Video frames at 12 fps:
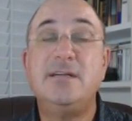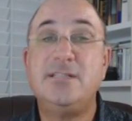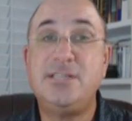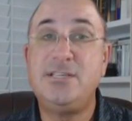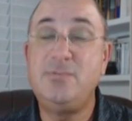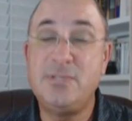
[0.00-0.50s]

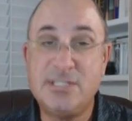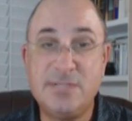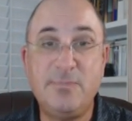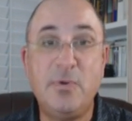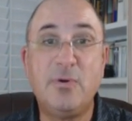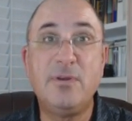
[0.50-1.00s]
She was
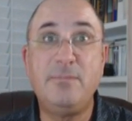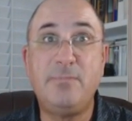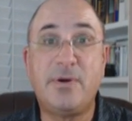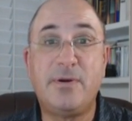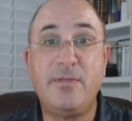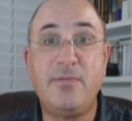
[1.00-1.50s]
supported
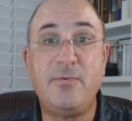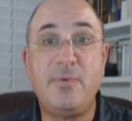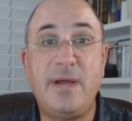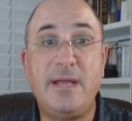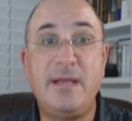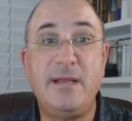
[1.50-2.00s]
part of the
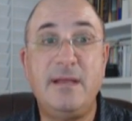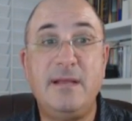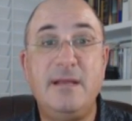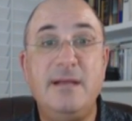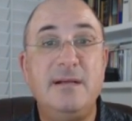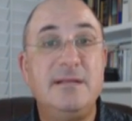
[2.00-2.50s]
way.
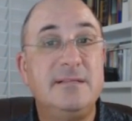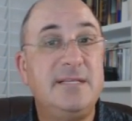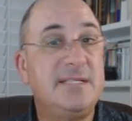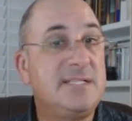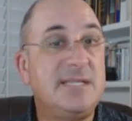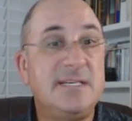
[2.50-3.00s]

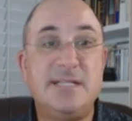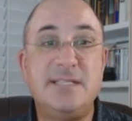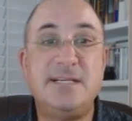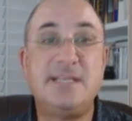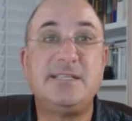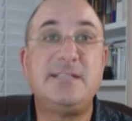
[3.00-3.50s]
This is
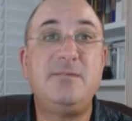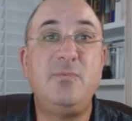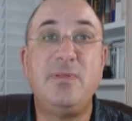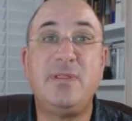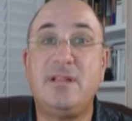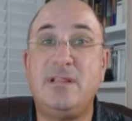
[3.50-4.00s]
consistent
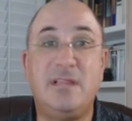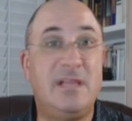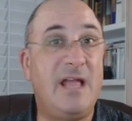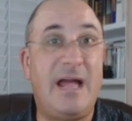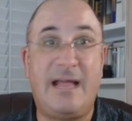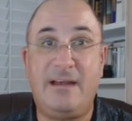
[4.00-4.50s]
with a
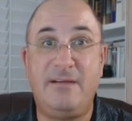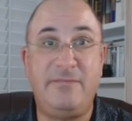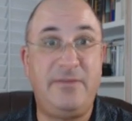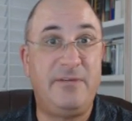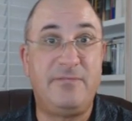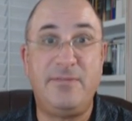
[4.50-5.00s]
lot
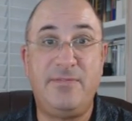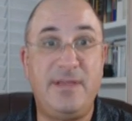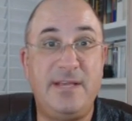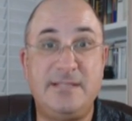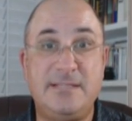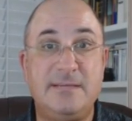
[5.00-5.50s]
of different
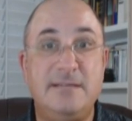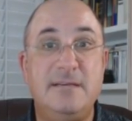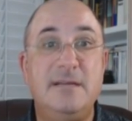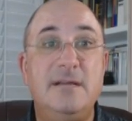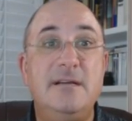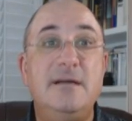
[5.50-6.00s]
things.
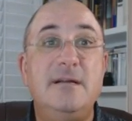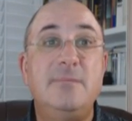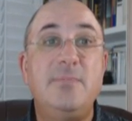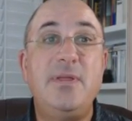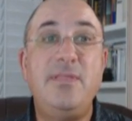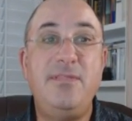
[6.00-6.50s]

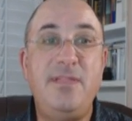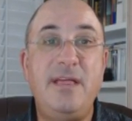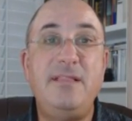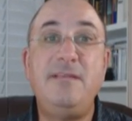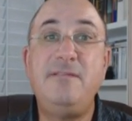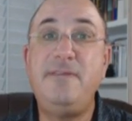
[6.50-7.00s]
But
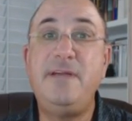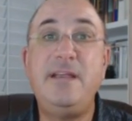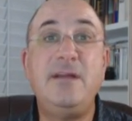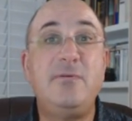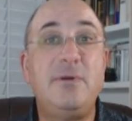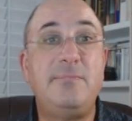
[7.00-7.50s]
then the
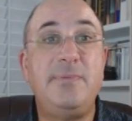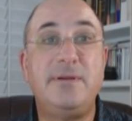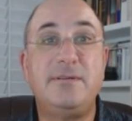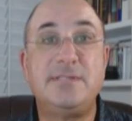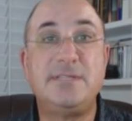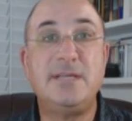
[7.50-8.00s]
video
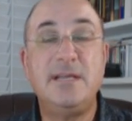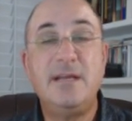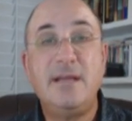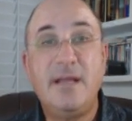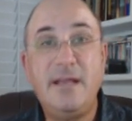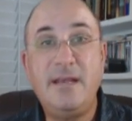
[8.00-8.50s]
appears,
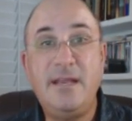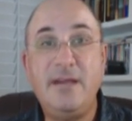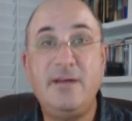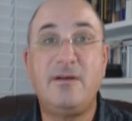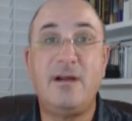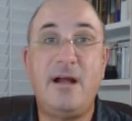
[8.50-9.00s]
and
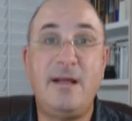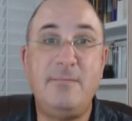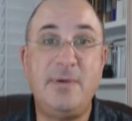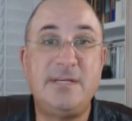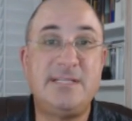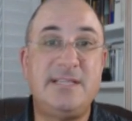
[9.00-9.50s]
here I
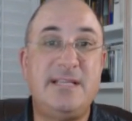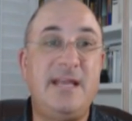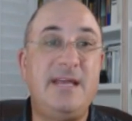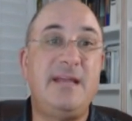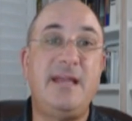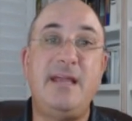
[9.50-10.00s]
must
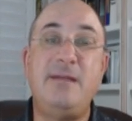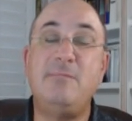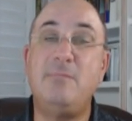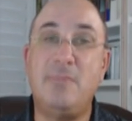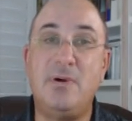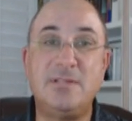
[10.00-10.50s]
thank a
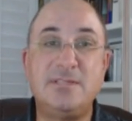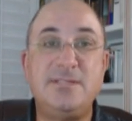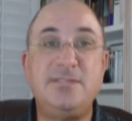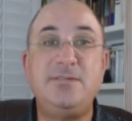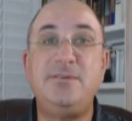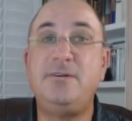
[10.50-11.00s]

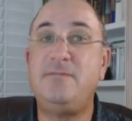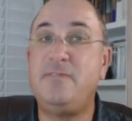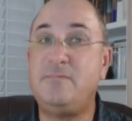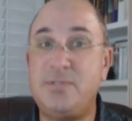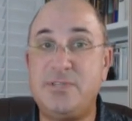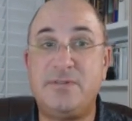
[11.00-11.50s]
multitude of
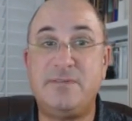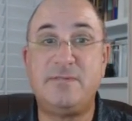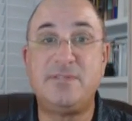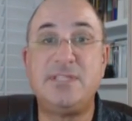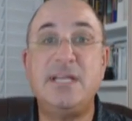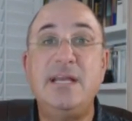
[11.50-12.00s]

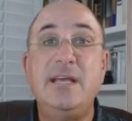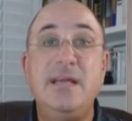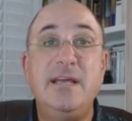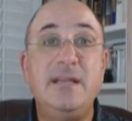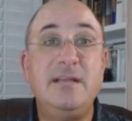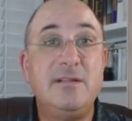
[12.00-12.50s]
observers,
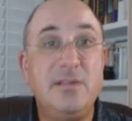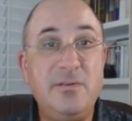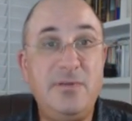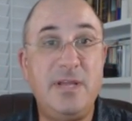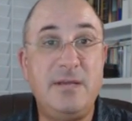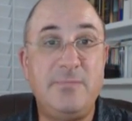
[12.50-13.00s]

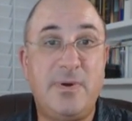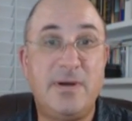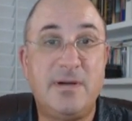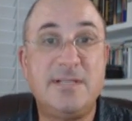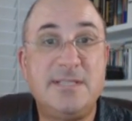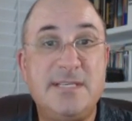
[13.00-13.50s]
including
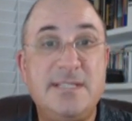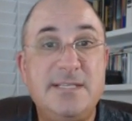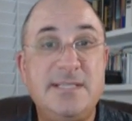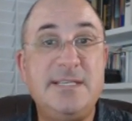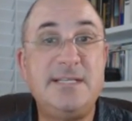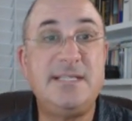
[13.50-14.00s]

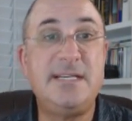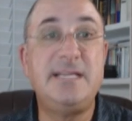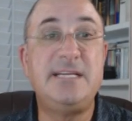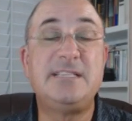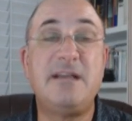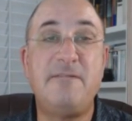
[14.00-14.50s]
Parkinson's
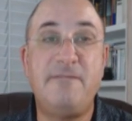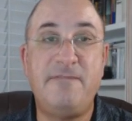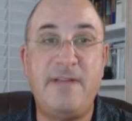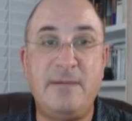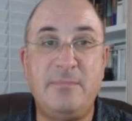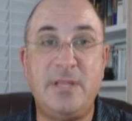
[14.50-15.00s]
disease
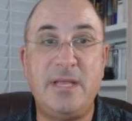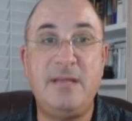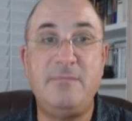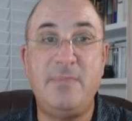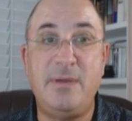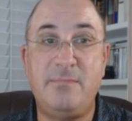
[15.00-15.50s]
family
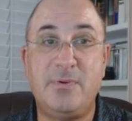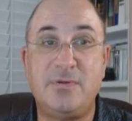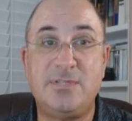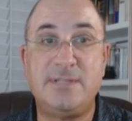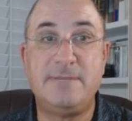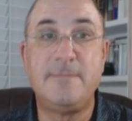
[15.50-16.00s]

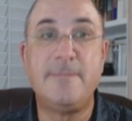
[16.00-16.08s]
members.